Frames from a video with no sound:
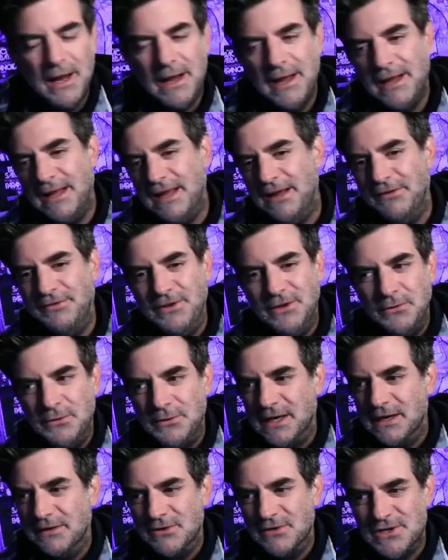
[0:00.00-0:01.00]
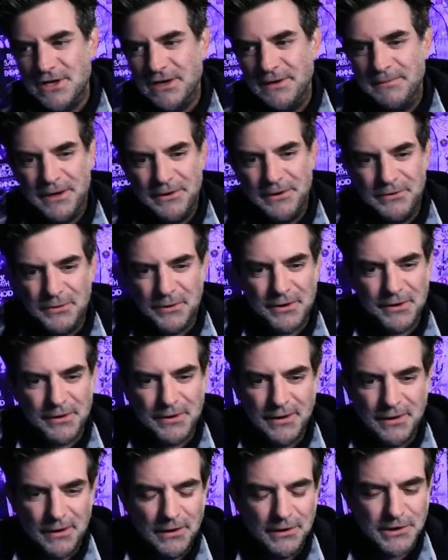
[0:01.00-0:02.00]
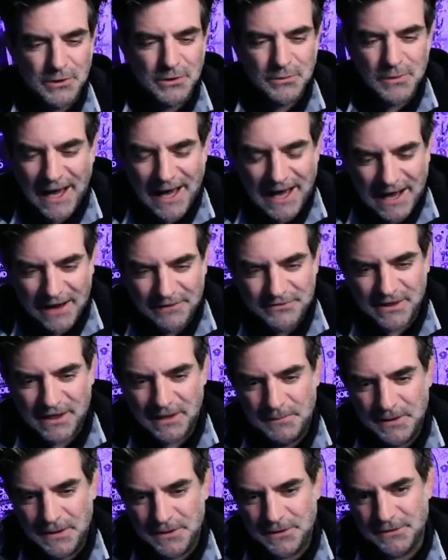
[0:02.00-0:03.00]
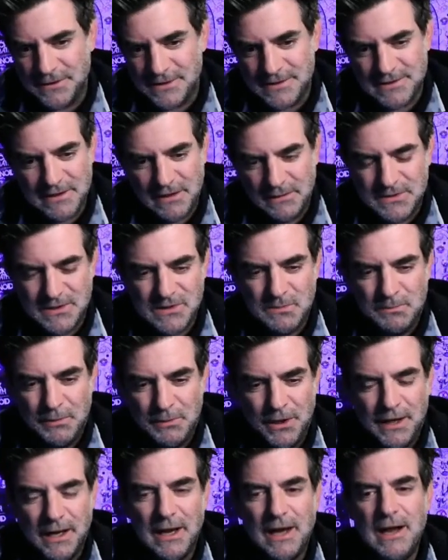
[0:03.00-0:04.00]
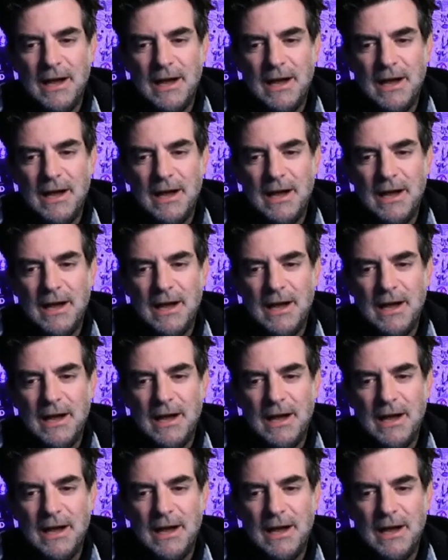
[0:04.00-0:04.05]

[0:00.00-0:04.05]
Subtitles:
If you give a shit about New Order at all, you have to get Peter Hook's Substance book.